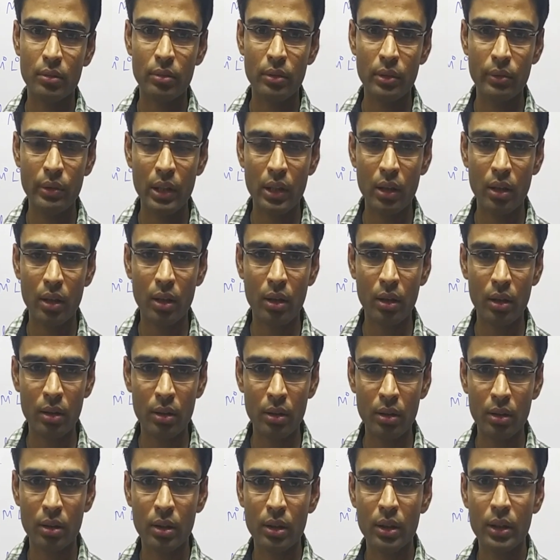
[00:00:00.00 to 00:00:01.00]
we will
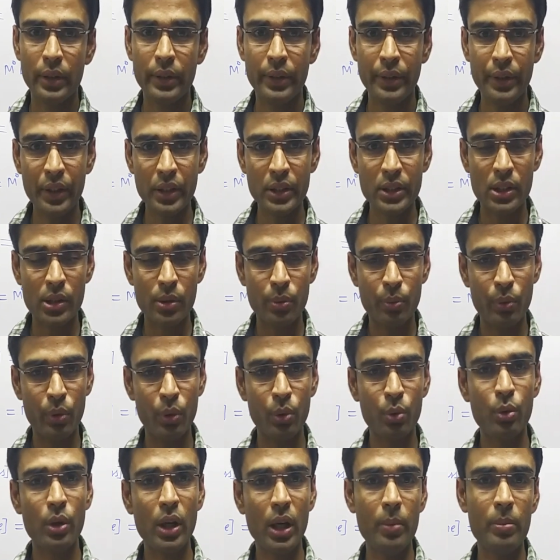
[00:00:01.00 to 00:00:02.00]
learn next
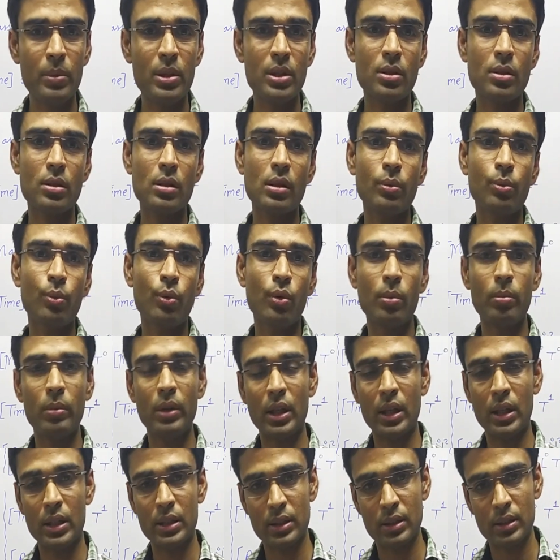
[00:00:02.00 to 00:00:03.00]
few dimensional
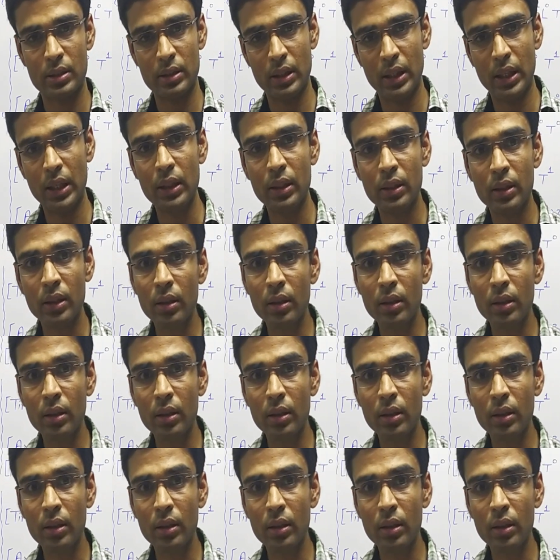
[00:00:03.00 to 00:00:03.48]
formulas and